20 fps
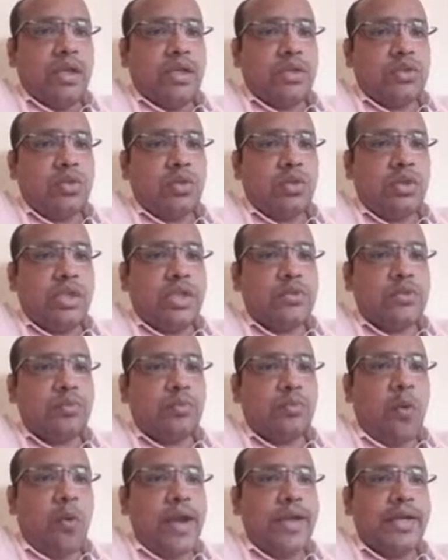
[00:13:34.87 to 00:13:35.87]
So these
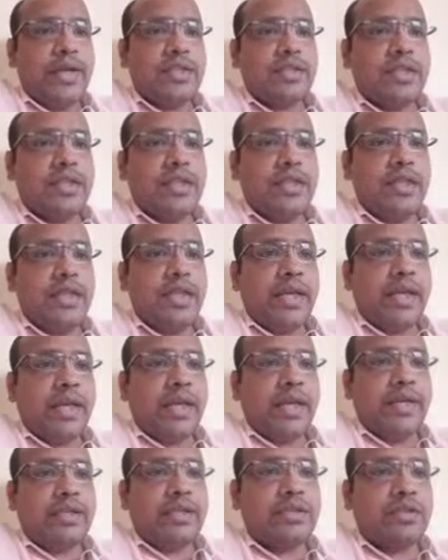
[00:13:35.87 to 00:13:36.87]
points
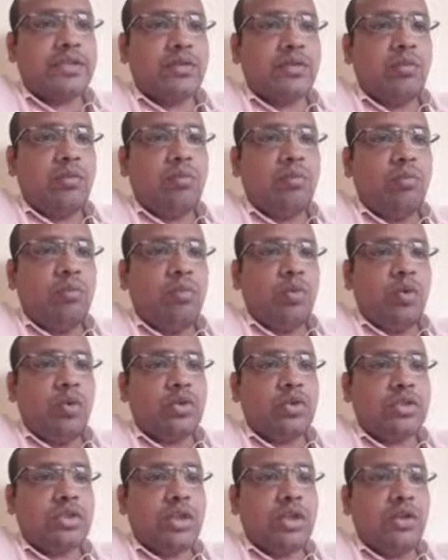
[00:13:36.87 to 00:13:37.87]
indicates
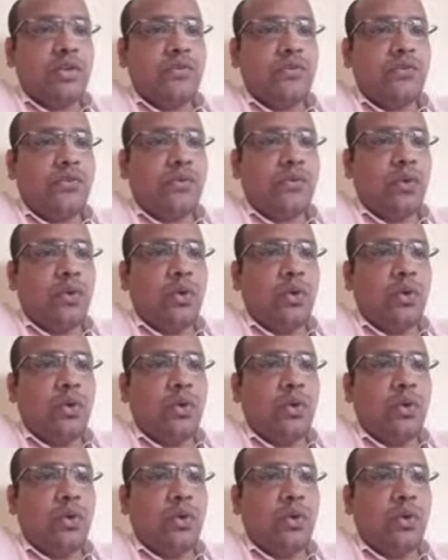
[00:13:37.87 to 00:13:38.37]
motion